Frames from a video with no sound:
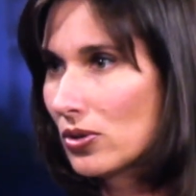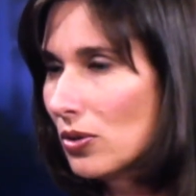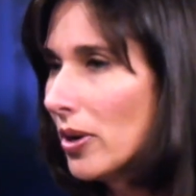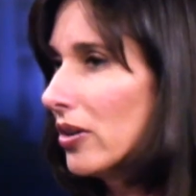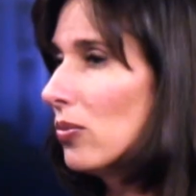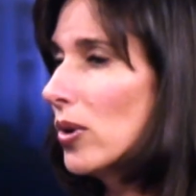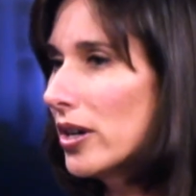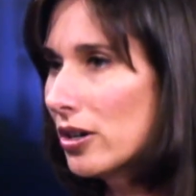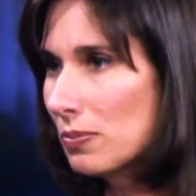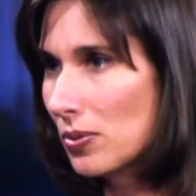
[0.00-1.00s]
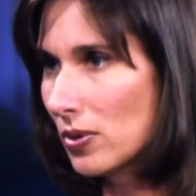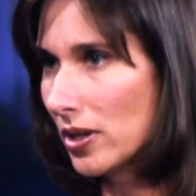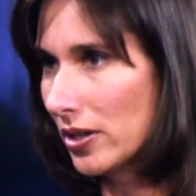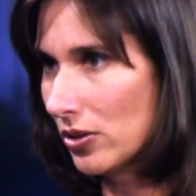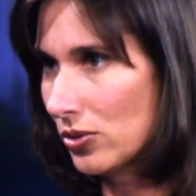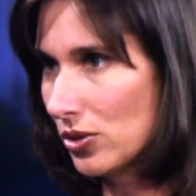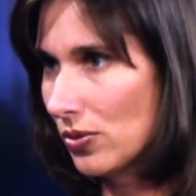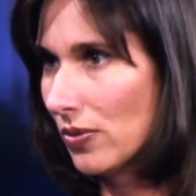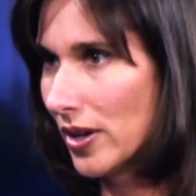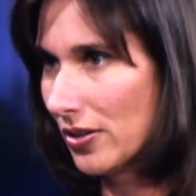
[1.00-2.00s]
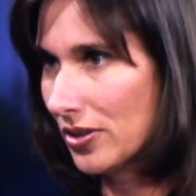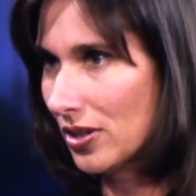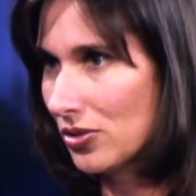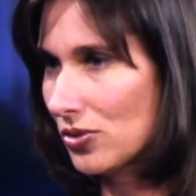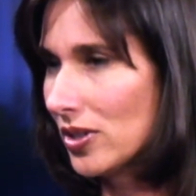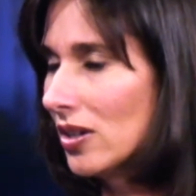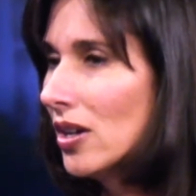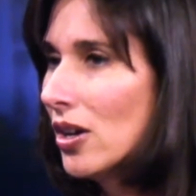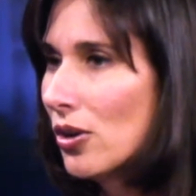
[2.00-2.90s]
No matter what airport I go to around the country,